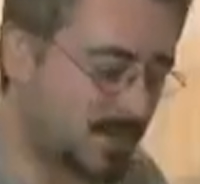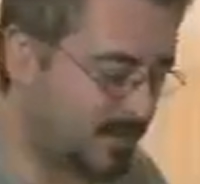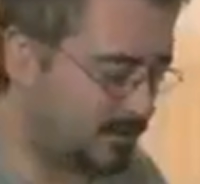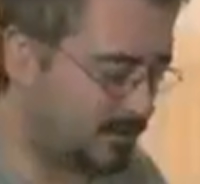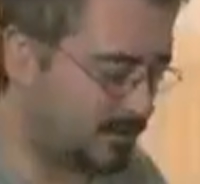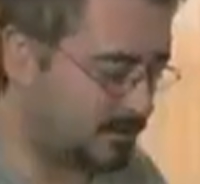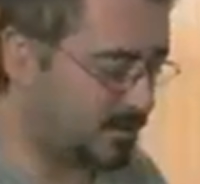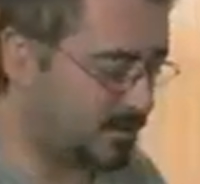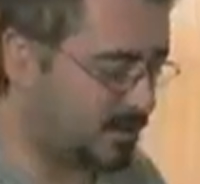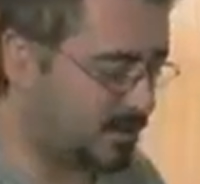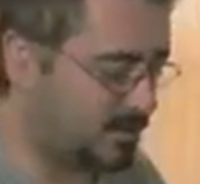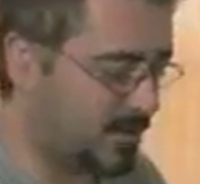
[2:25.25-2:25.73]
buy
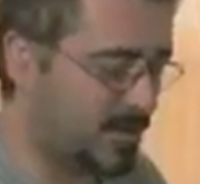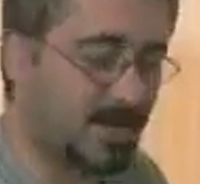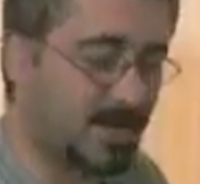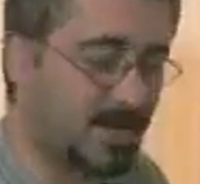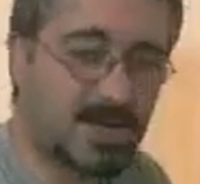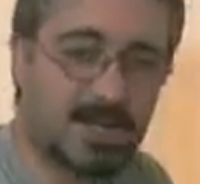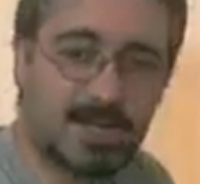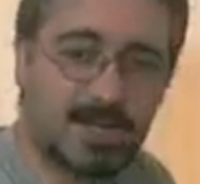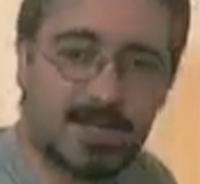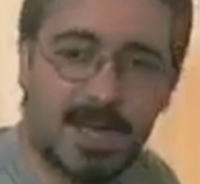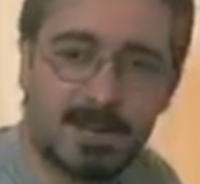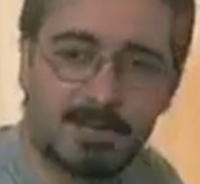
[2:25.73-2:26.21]
from just about
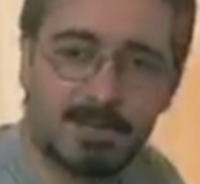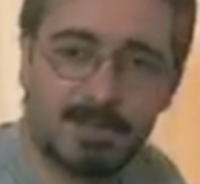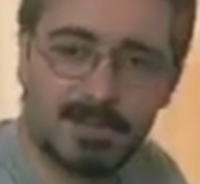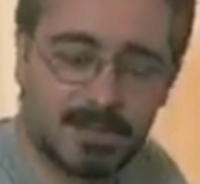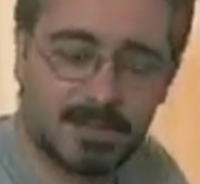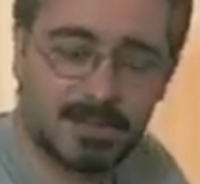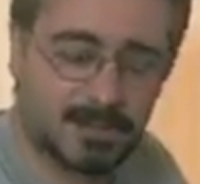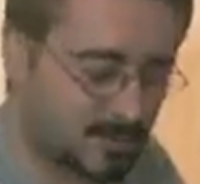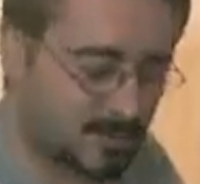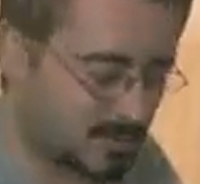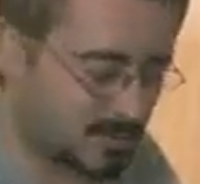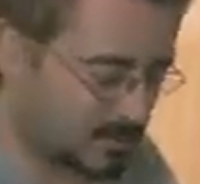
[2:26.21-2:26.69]
any camera
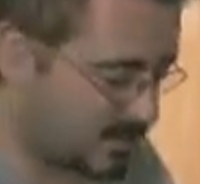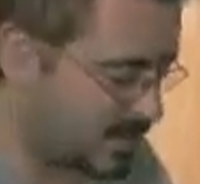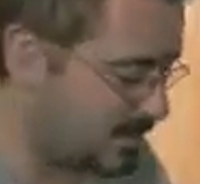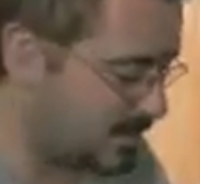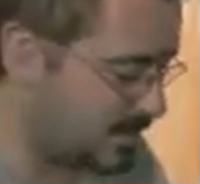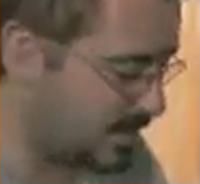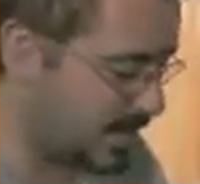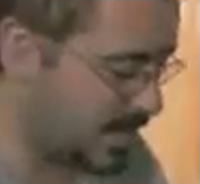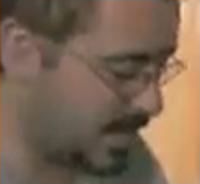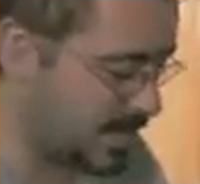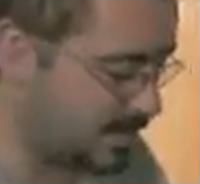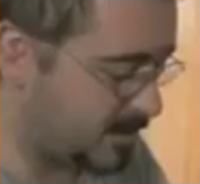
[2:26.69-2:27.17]
store or
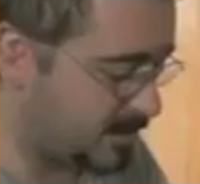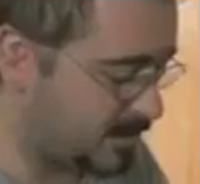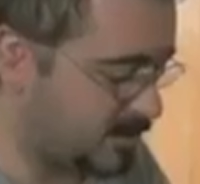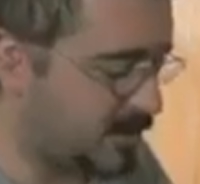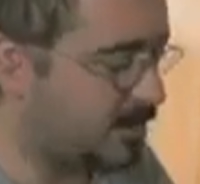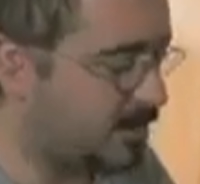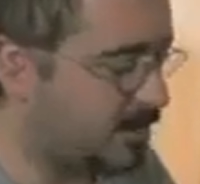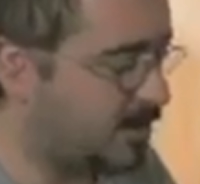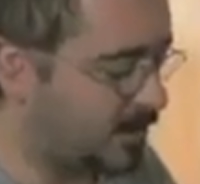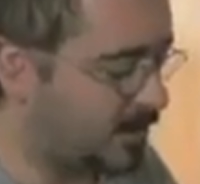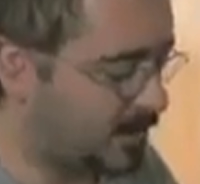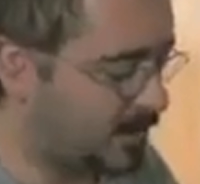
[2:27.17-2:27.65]
eBay
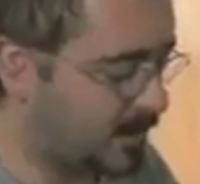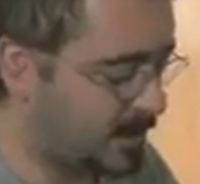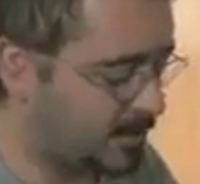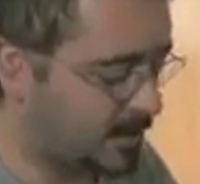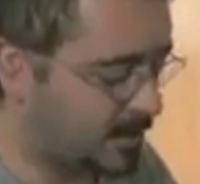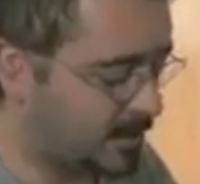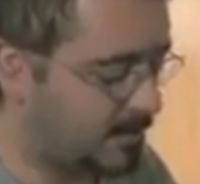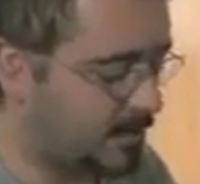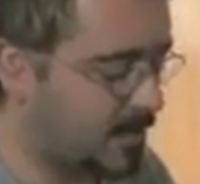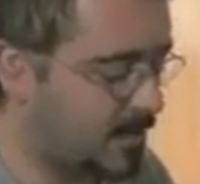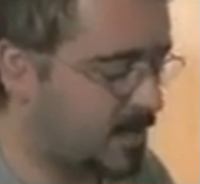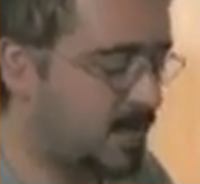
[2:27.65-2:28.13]
or online
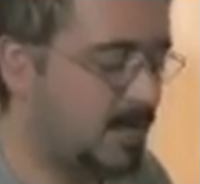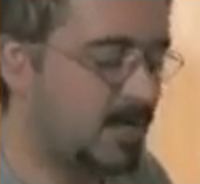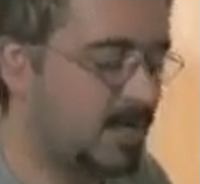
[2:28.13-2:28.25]
camera.